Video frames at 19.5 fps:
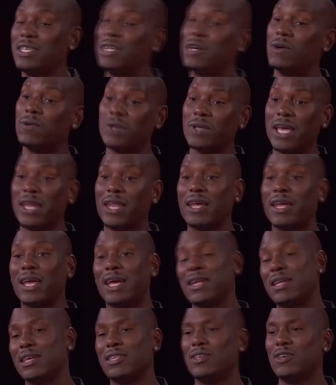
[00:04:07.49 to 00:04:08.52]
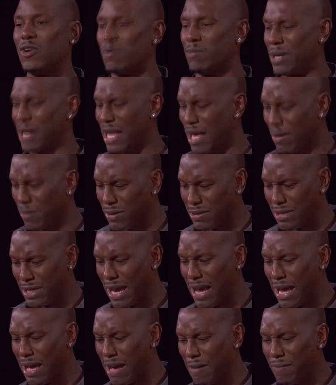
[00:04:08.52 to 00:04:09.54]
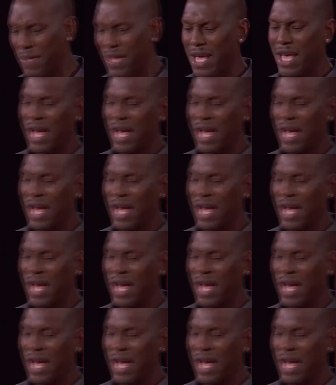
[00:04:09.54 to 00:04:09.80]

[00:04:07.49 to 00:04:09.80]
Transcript: he gonna get it, and then you're gonna be like, well, damn,